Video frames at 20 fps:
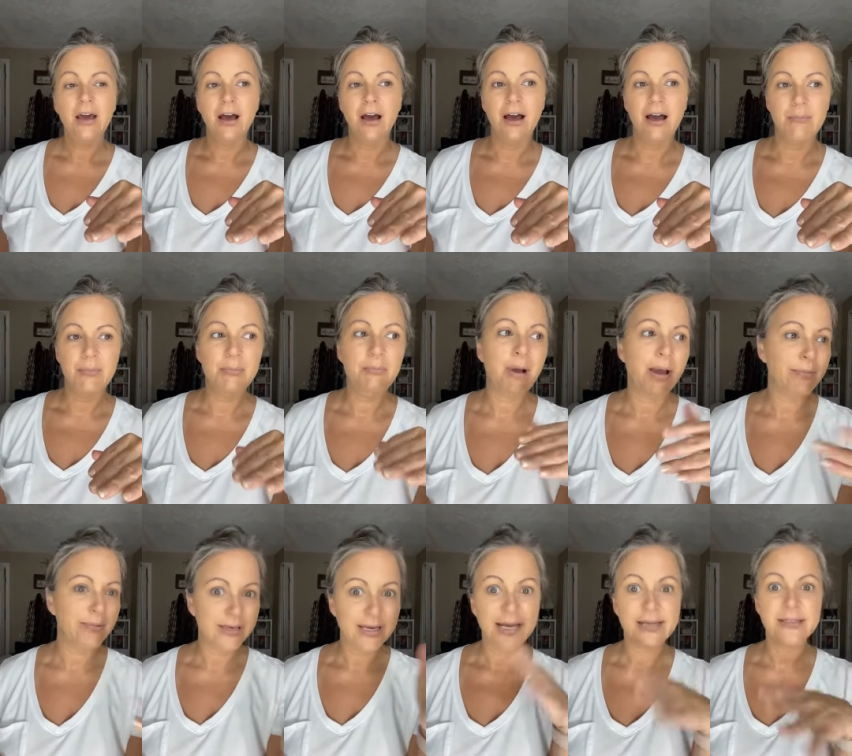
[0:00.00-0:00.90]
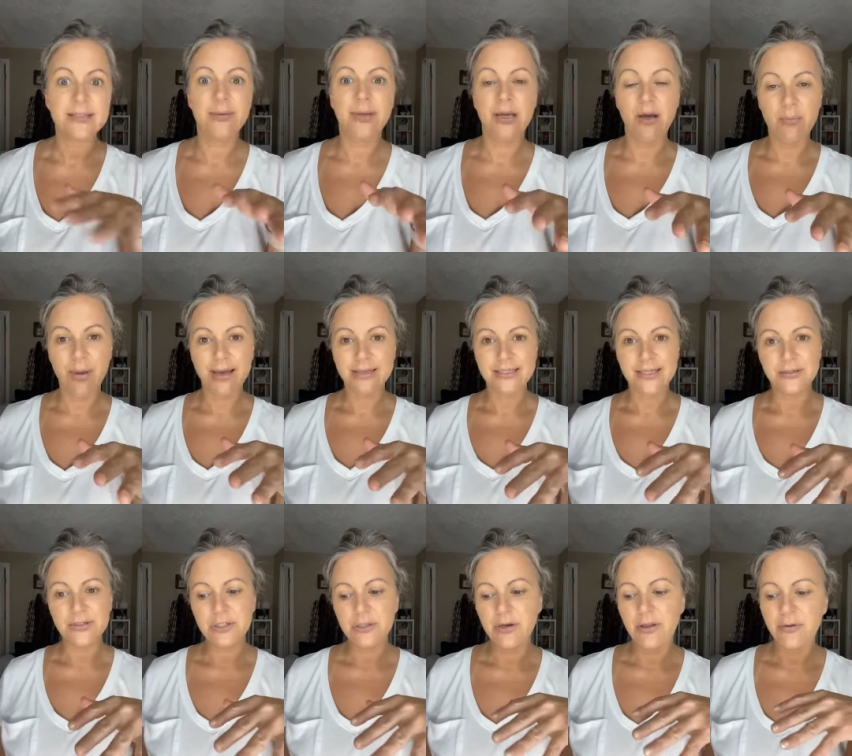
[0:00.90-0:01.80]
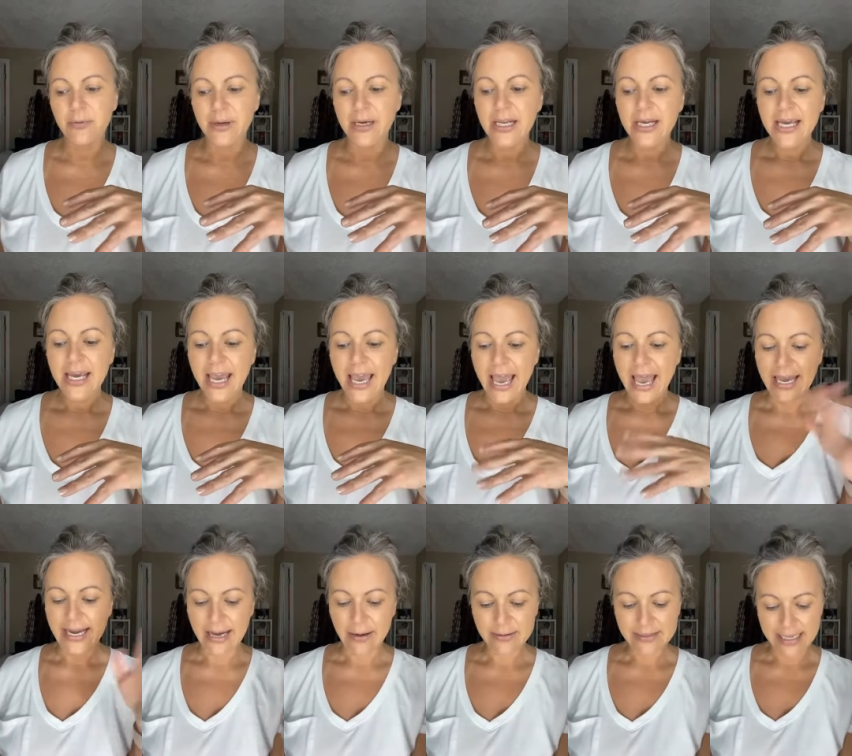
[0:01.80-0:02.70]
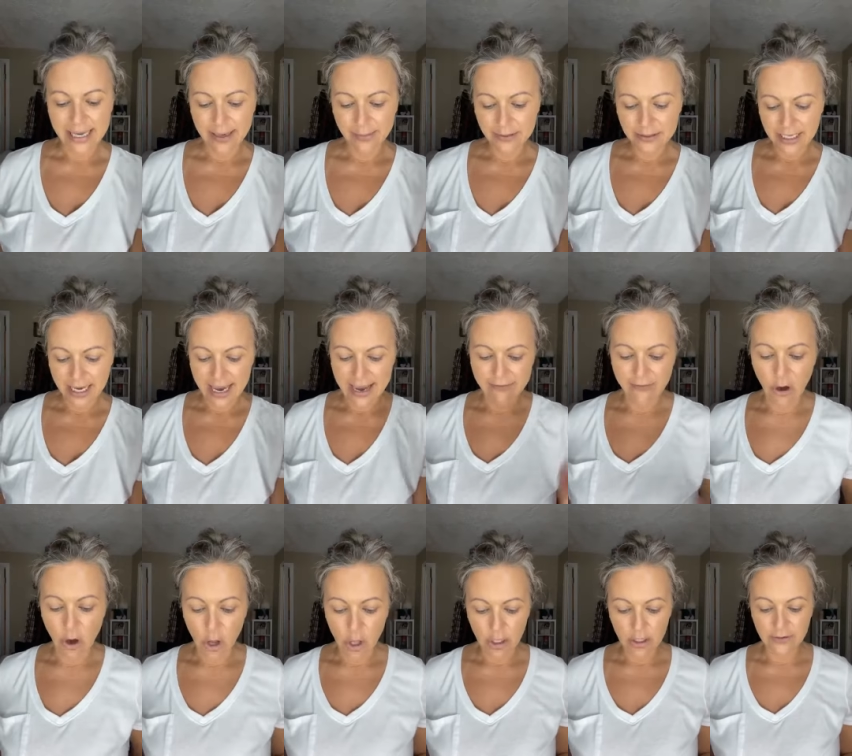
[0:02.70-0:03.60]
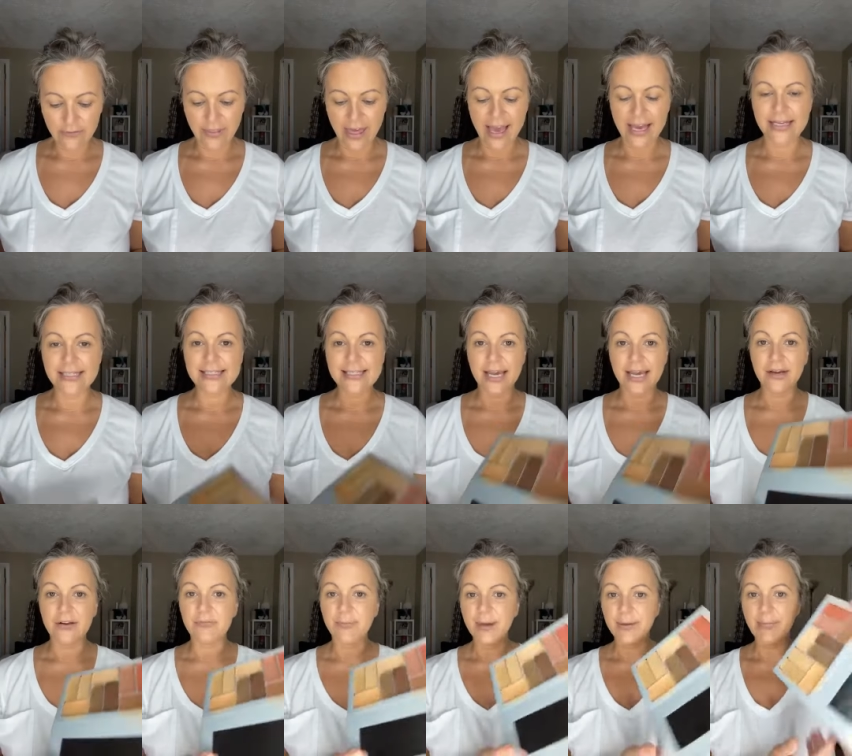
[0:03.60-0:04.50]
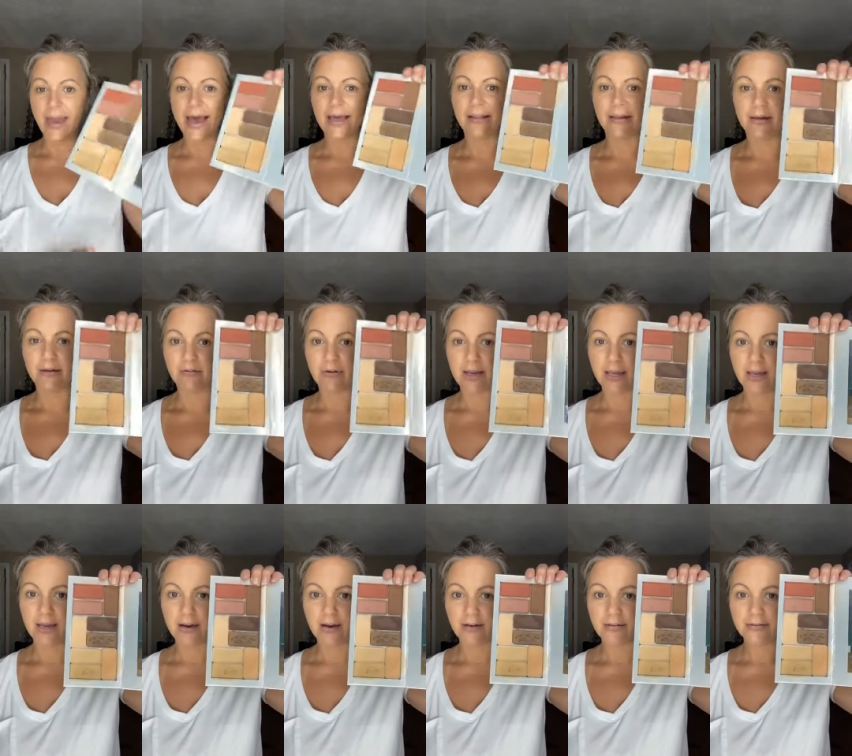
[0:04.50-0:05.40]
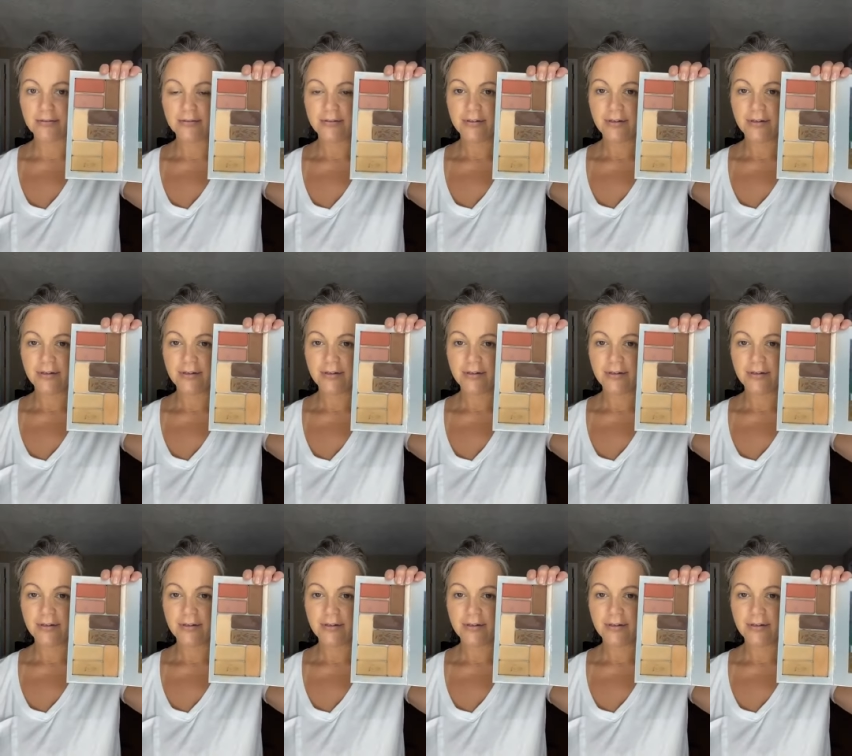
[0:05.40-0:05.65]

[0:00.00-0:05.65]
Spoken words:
And probably next week I'll back down to another one. And I was able to have all of that inside of my palette right here.